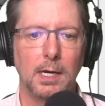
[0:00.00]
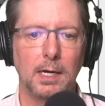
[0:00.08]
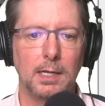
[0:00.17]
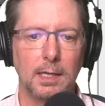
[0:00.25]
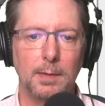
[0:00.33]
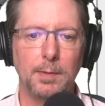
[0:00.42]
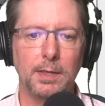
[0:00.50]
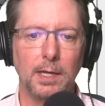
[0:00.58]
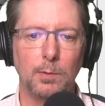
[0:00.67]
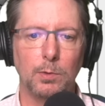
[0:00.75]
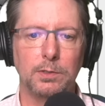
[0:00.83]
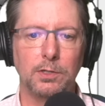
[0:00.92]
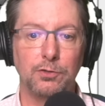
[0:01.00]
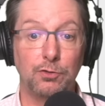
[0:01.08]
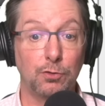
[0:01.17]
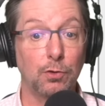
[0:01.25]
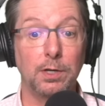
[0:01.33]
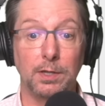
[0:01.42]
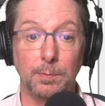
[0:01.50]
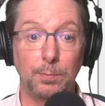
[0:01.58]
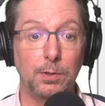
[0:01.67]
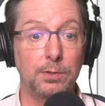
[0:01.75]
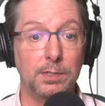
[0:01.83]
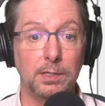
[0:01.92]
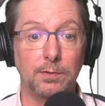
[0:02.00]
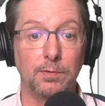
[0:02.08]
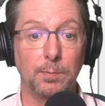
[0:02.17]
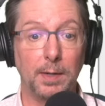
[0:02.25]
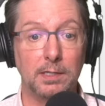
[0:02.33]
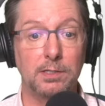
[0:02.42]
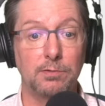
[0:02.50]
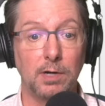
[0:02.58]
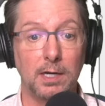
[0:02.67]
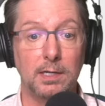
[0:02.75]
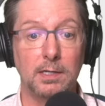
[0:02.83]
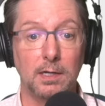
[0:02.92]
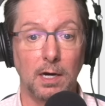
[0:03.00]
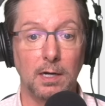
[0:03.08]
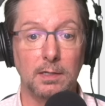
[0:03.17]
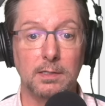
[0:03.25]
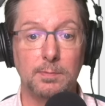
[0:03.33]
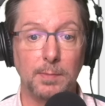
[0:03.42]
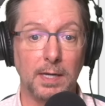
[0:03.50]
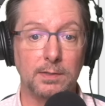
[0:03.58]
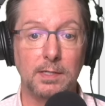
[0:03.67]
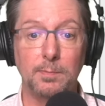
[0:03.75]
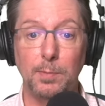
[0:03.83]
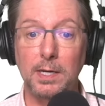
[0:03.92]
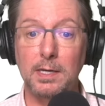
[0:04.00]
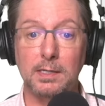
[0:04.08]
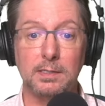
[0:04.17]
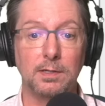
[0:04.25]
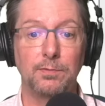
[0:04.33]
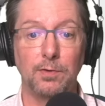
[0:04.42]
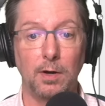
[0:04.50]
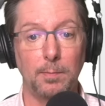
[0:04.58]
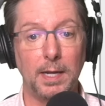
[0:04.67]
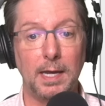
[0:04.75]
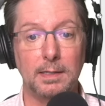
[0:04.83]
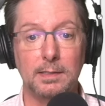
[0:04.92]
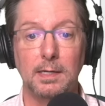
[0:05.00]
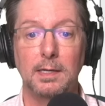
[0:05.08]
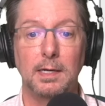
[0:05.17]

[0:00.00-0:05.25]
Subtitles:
claiming they will destroy the beauty of the Mediterranean island's mountain peaks, farmland,